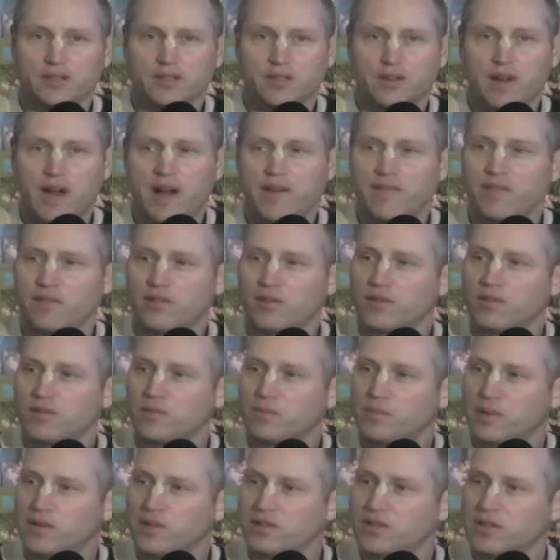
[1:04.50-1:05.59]
to have our
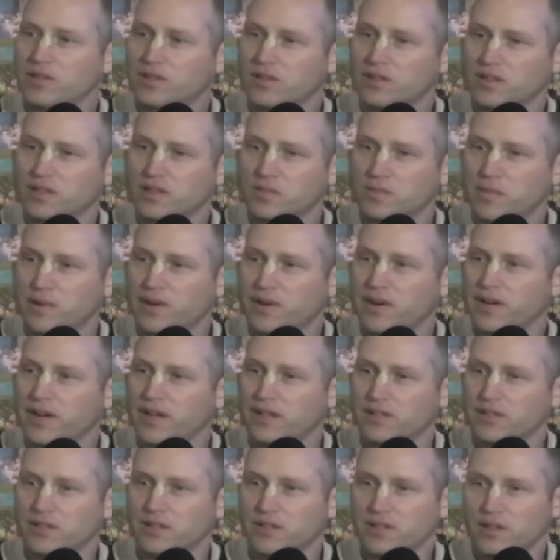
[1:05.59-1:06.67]
own personal
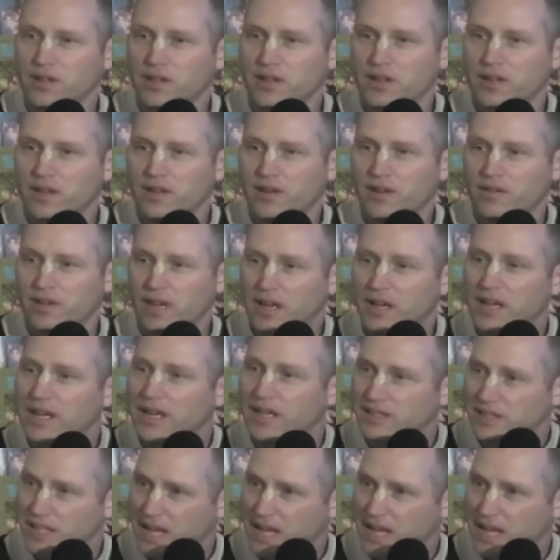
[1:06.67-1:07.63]
experience of getting a